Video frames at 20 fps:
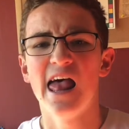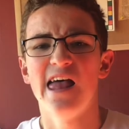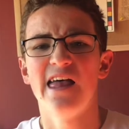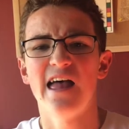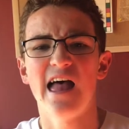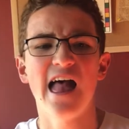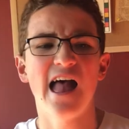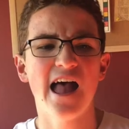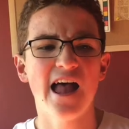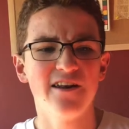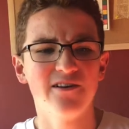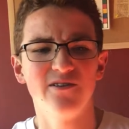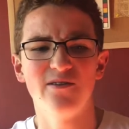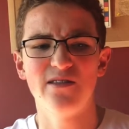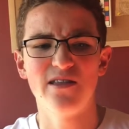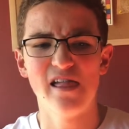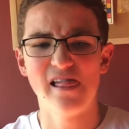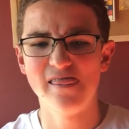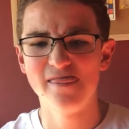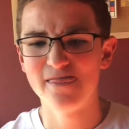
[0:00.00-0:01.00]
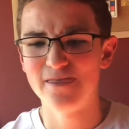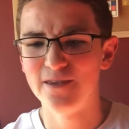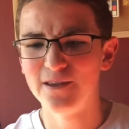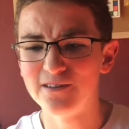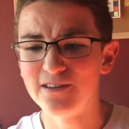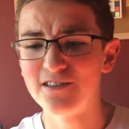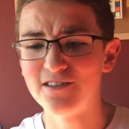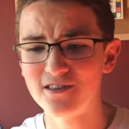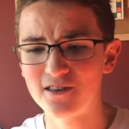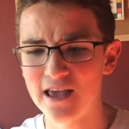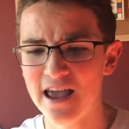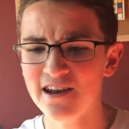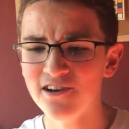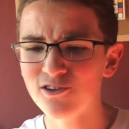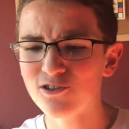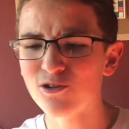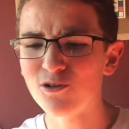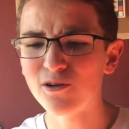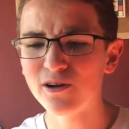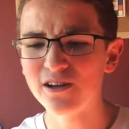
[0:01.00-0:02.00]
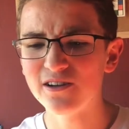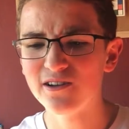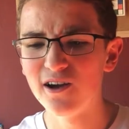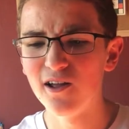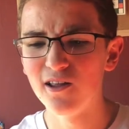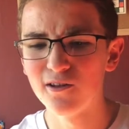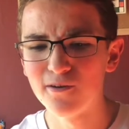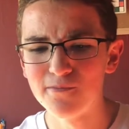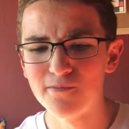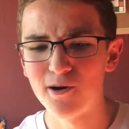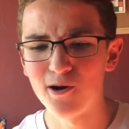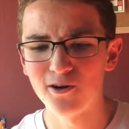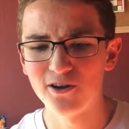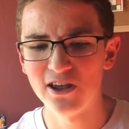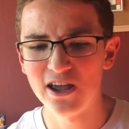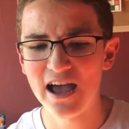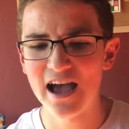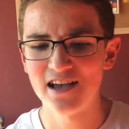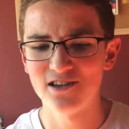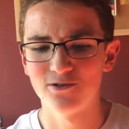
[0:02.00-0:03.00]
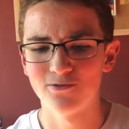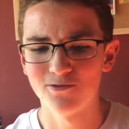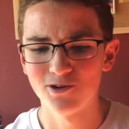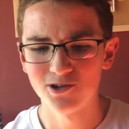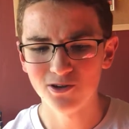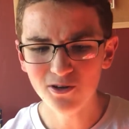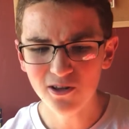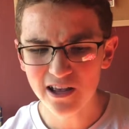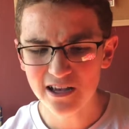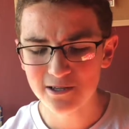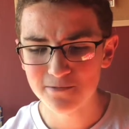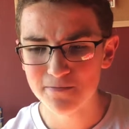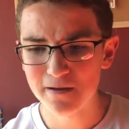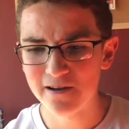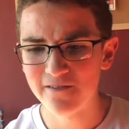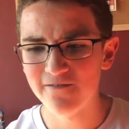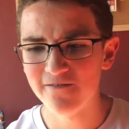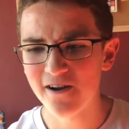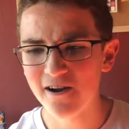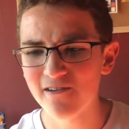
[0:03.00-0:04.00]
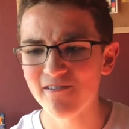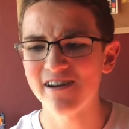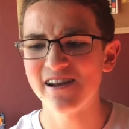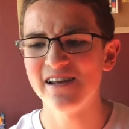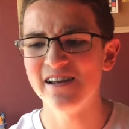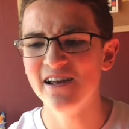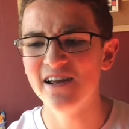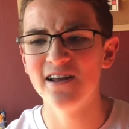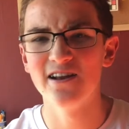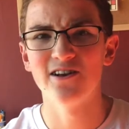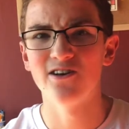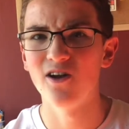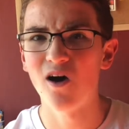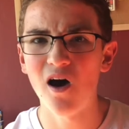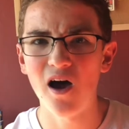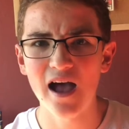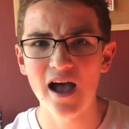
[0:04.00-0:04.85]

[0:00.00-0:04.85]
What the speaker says: And the $10 to $20 market, as a result, has been very not